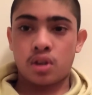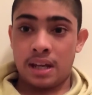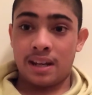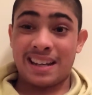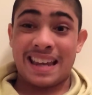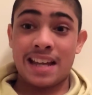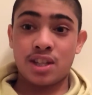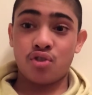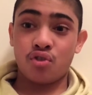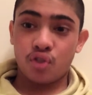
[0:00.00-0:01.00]
it
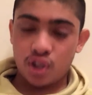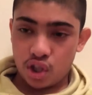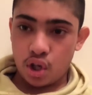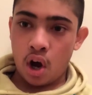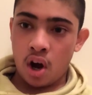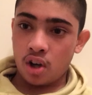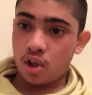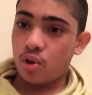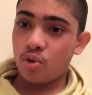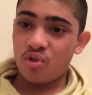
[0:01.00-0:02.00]
gets
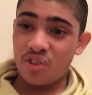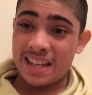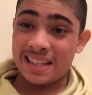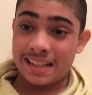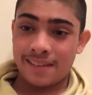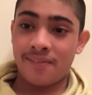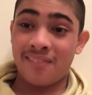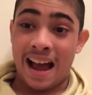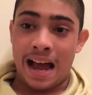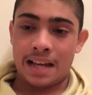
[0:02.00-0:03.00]
dark really
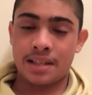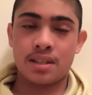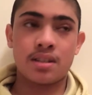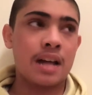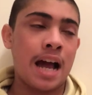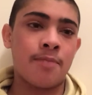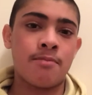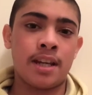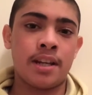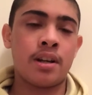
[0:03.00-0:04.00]
fast. I
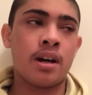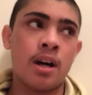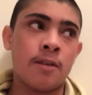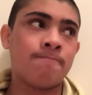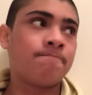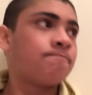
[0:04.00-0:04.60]
mean, um,